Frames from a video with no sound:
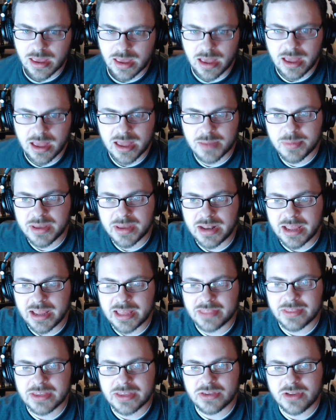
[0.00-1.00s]
But
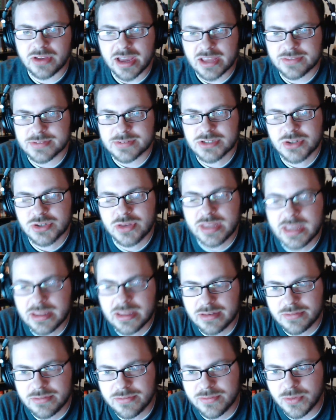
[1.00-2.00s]
I thank you guys for tuning
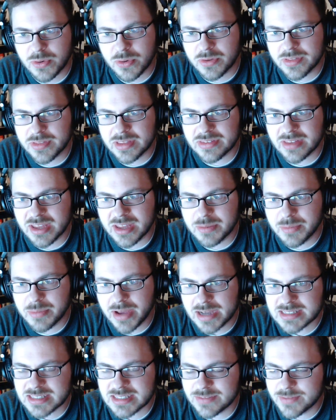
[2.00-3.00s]
in for this
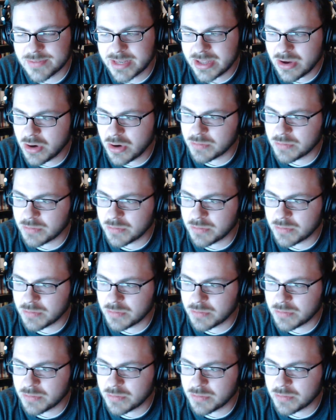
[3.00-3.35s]
unboxing video.